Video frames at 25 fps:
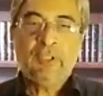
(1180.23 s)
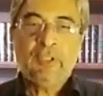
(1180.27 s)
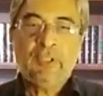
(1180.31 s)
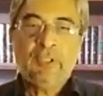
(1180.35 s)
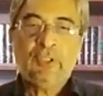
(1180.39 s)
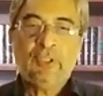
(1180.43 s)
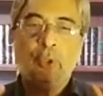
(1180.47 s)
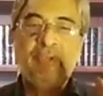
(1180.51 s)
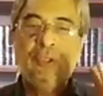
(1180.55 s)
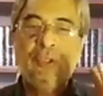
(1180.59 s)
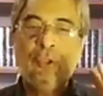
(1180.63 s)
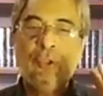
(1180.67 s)

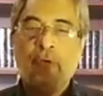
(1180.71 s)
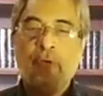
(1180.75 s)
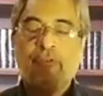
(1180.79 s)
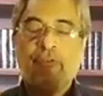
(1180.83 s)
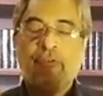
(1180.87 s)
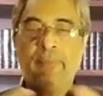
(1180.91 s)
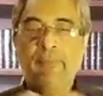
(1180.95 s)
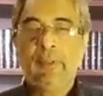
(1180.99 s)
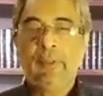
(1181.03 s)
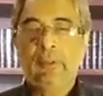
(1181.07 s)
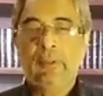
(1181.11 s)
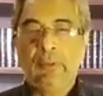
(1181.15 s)
So we
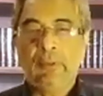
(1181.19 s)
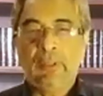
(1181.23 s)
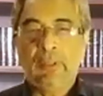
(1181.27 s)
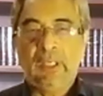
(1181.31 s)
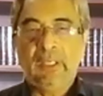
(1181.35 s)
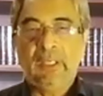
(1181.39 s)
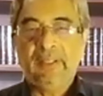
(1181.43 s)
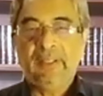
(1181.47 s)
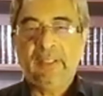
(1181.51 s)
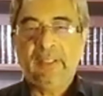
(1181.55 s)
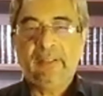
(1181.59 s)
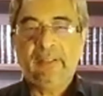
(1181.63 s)
know from the
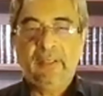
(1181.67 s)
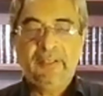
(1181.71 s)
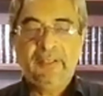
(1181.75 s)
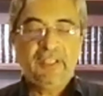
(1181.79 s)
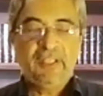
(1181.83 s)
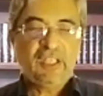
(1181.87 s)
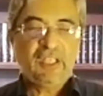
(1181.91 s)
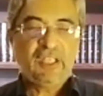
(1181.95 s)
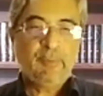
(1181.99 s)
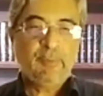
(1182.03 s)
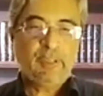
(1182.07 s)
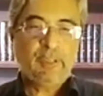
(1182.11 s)
Quran that there
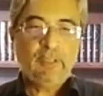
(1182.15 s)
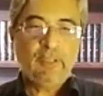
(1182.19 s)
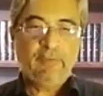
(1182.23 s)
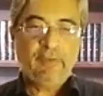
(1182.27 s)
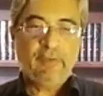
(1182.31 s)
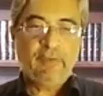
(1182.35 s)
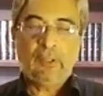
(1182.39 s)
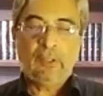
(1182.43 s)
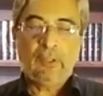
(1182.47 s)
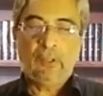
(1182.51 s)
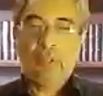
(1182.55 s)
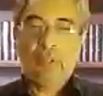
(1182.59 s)
is a
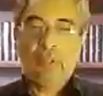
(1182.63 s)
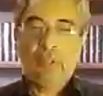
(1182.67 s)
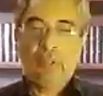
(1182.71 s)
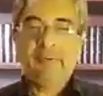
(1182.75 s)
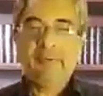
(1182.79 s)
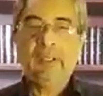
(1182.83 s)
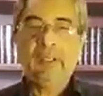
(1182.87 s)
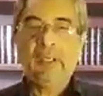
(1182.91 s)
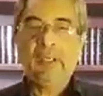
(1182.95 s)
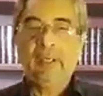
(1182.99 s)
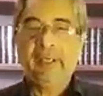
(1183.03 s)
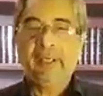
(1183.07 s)
specific law
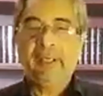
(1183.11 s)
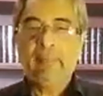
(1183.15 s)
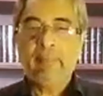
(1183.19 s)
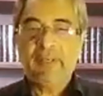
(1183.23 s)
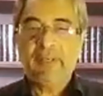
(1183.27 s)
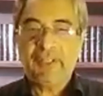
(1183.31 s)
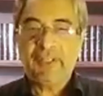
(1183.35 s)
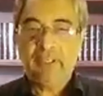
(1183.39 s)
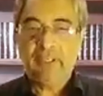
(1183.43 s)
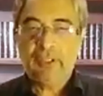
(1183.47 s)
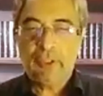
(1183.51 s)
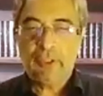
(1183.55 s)
regarding
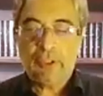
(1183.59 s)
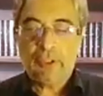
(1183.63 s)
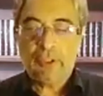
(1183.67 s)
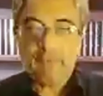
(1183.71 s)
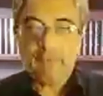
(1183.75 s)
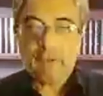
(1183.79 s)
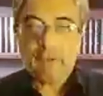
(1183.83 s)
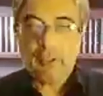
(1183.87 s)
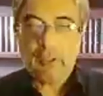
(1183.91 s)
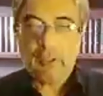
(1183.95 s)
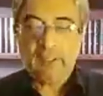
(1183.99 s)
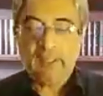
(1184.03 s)
messengers
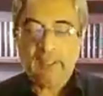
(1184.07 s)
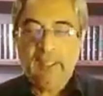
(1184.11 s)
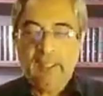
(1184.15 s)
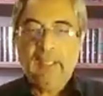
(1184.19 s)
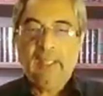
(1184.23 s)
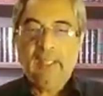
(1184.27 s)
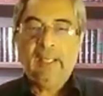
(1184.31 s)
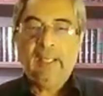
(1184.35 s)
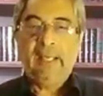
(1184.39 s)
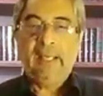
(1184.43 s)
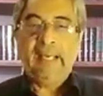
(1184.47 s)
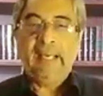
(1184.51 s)
of God.
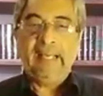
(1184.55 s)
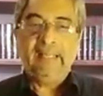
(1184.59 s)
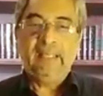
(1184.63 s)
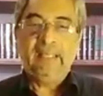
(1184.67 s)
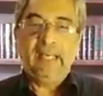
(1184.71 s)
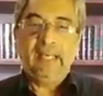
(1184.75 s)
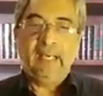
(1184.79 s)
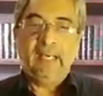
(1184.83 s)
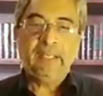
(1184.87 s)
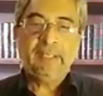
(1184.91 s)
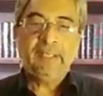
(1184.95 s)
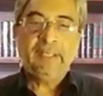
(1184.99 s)
And
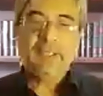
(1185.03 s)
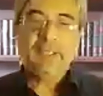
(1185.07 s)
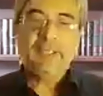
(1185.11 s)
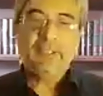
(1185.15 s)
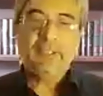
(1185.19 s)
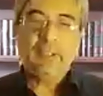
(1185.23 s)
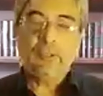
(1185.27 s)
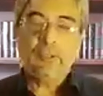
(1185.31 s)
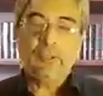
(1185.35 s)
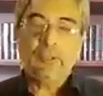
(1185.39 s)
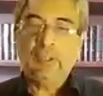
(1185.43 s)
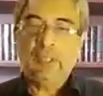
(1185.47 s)
that
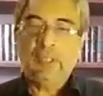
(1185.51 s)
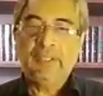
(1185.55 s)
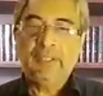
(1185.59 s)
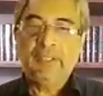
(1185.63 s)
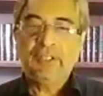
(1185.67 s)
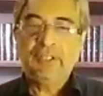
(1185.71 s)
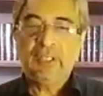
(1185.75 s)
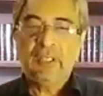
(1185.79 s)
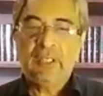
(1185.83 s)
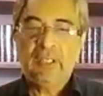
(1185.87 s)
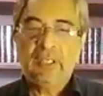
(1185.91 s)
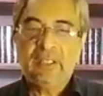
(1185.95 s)
is, the
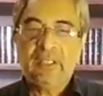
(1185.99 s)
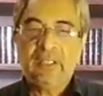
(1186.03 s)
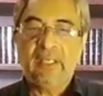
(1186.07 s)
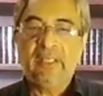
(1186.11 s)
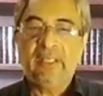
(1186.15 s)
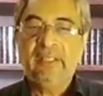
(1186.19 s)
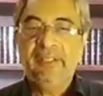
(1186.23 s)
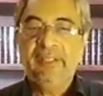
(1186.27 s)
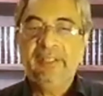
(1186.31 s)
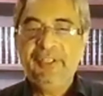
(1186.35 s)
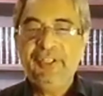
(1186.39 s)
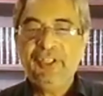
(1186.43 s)
Quran says
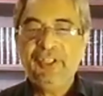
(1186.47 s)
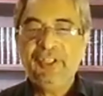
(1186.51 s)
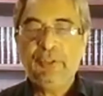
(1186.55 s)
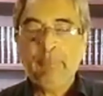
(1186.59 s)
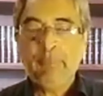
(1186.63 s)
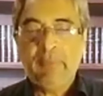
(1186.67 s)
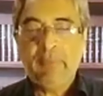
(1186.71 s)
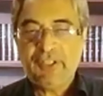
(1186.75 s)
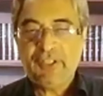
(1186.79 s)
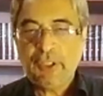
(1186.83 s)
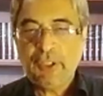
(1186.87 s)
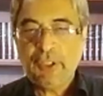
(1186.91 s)
that these
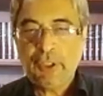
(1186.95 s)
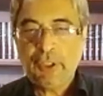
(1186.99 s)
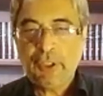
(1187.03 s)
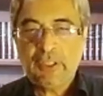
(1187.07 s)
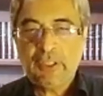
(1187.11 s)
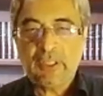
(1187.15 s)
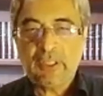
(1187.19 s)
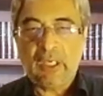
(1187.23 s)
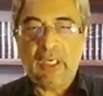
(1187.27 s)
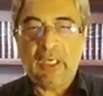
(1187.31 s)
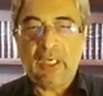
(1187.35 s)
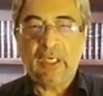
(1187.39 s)

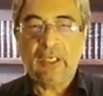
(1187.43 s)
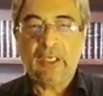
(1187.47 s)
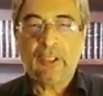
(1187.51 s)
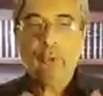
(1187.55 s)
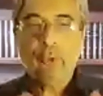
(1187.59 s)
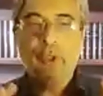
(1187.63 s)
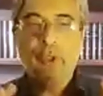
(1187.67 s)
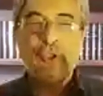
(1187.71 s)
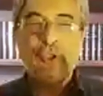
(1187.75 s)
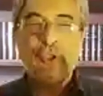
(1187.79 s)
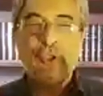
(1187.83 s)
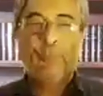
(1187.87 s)
messengers are
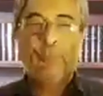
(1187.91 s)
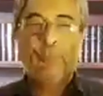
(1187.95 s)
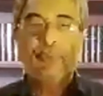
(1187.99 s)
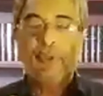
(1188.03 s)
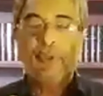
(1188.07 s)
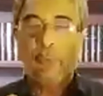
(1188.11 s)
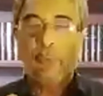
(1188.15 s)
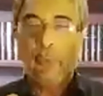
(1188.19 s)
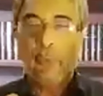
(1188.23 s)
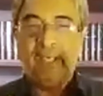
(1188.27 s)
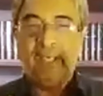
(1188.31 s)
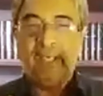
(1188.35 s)
going to
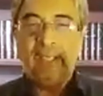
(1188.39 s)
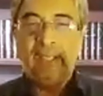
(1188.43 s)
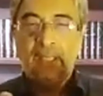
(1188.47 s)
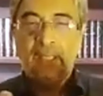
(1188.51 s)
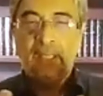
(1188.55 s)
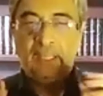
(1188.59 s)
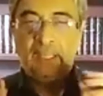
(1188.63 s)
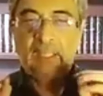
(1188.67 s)
prevail